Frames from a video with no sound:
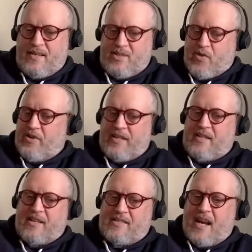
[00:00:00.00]
And so it really
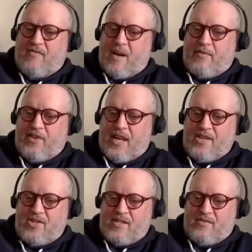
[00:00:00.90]
doesn't have
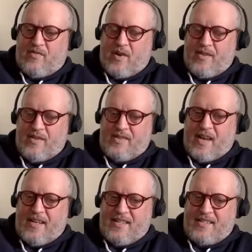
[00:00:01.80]
ramifications for the
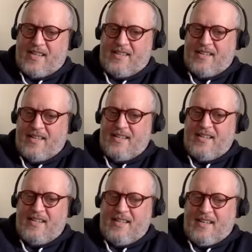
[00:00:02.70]
Zionist idea
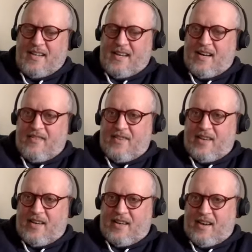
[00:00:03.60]
of
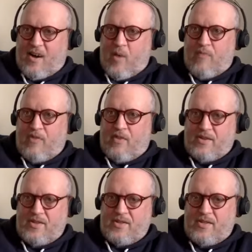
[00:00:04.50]
a home for
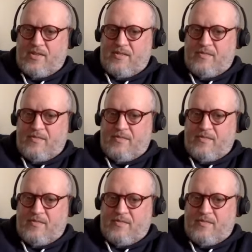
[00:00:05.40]
all Jews.